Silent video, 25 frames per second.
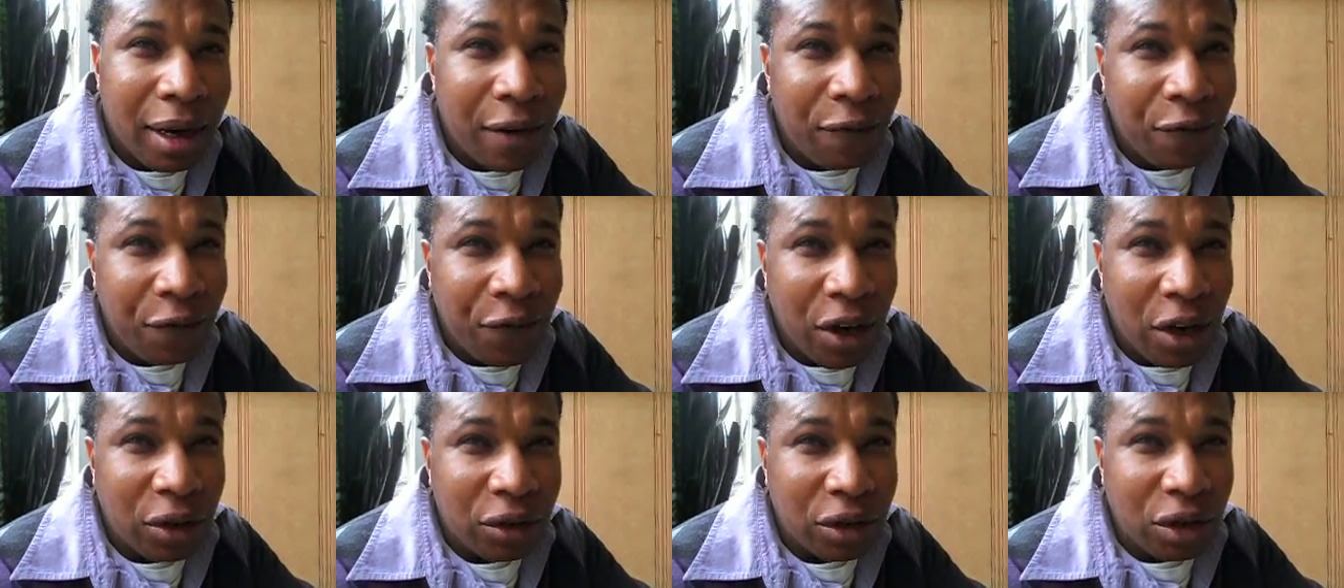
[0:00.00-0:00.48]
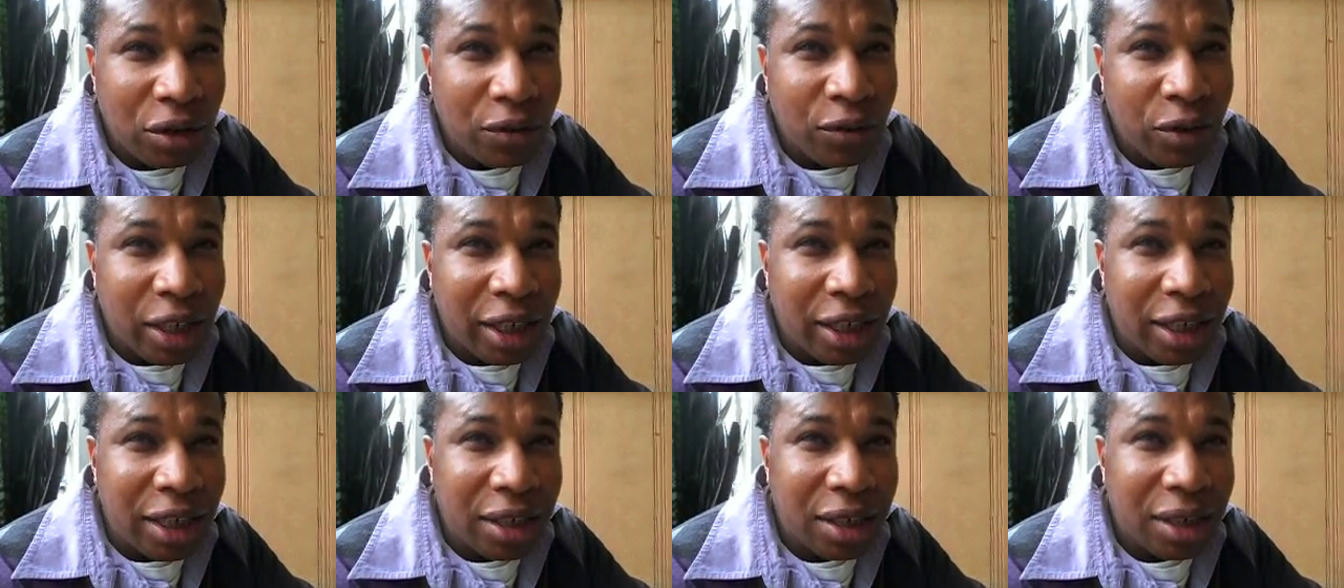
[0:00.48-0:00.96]
They failed to
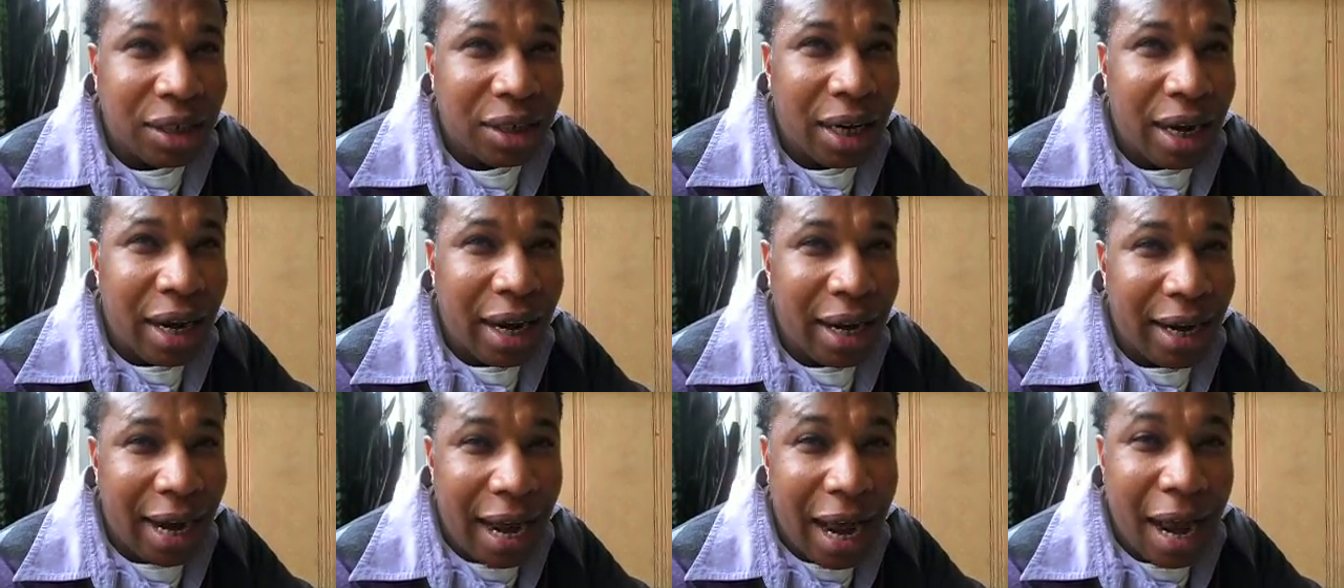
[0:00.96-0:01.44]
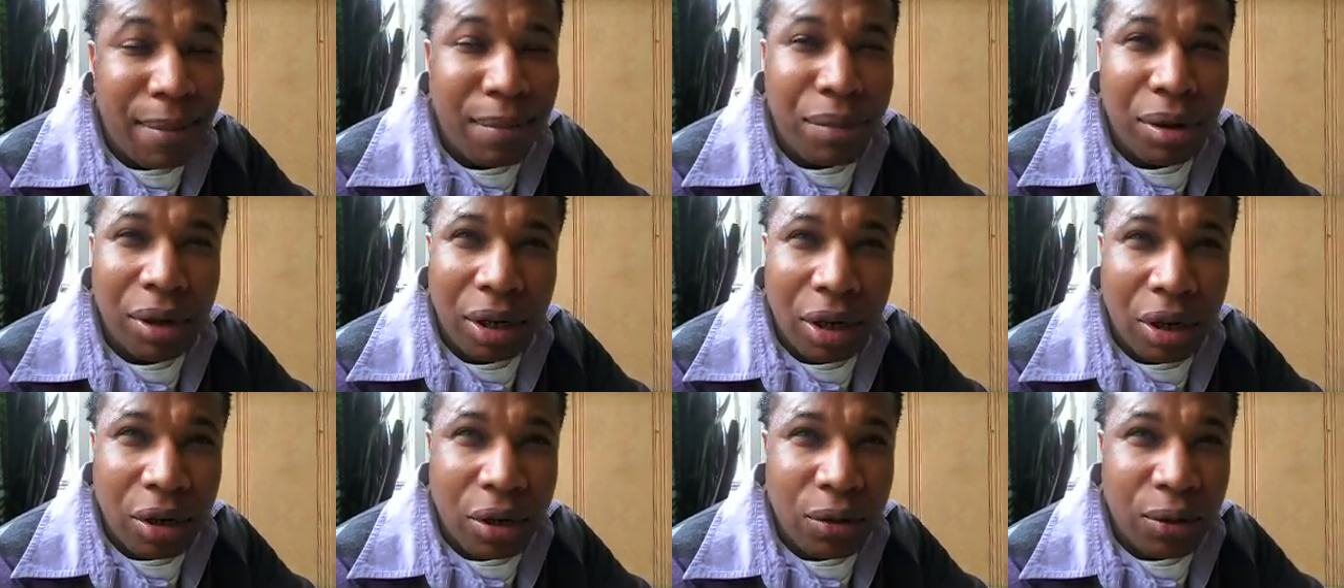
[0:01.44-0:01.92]
release a Amber
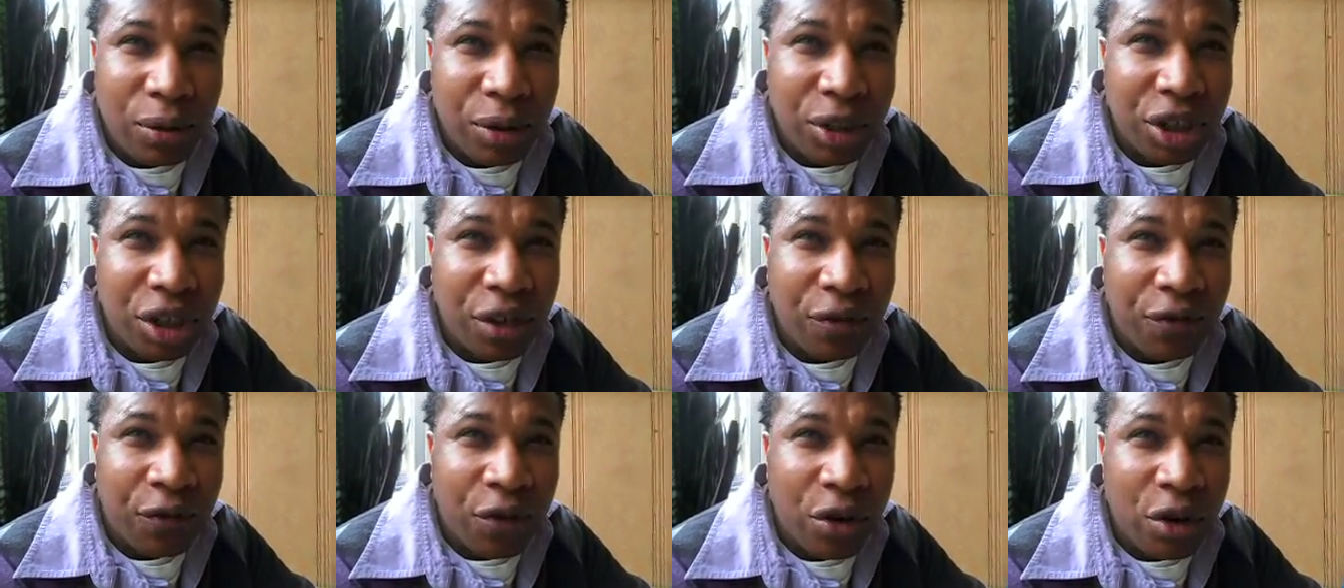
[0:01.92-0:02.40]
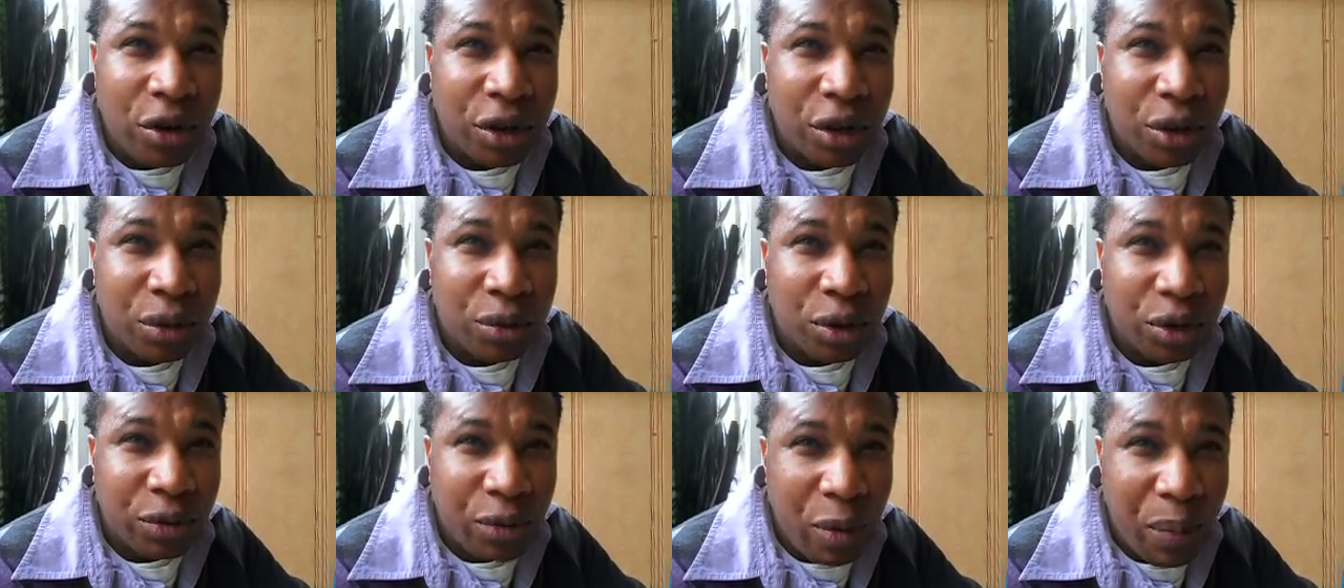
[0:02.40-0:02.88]
Alert when she
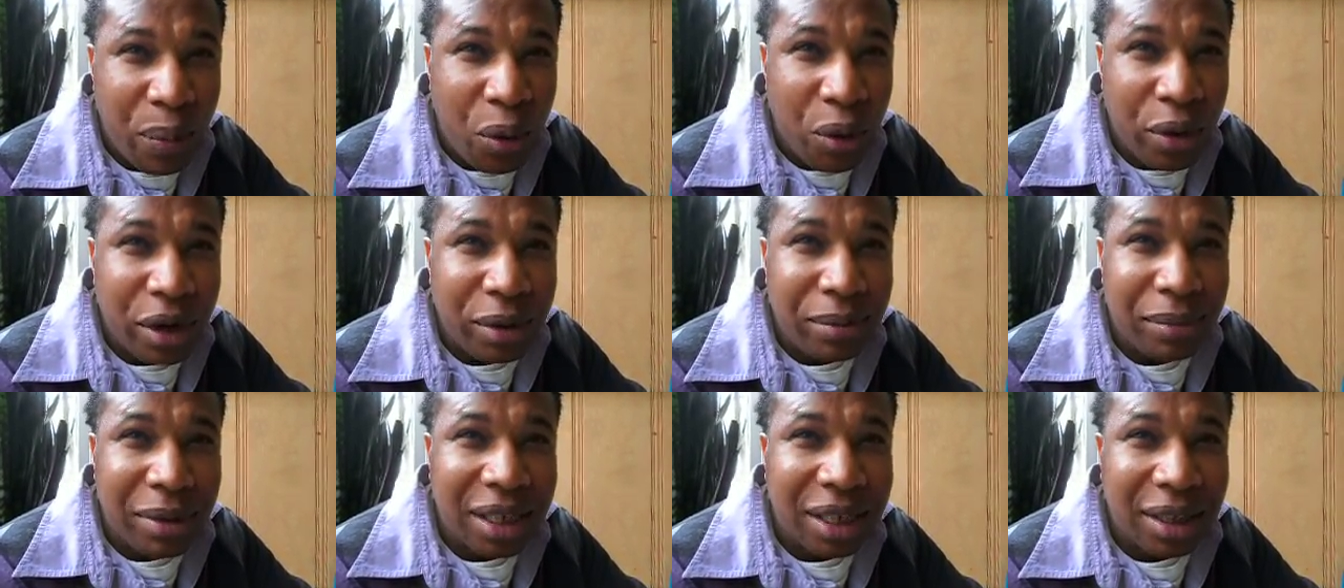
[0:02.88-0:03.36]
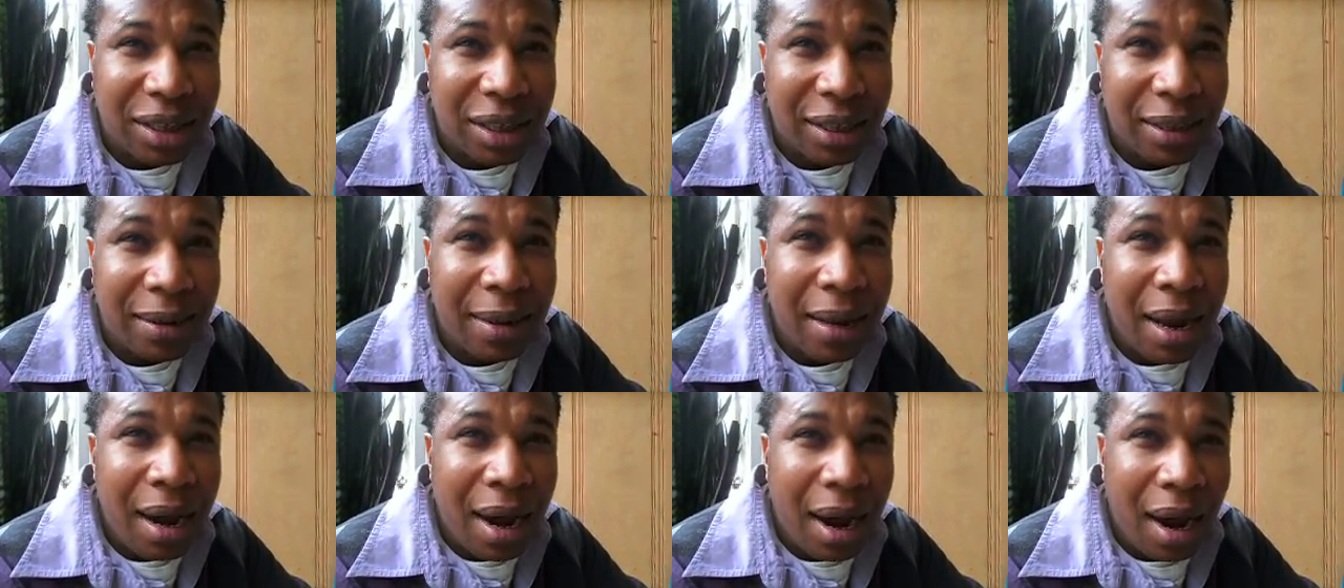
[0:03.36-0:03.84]
first was reported missing,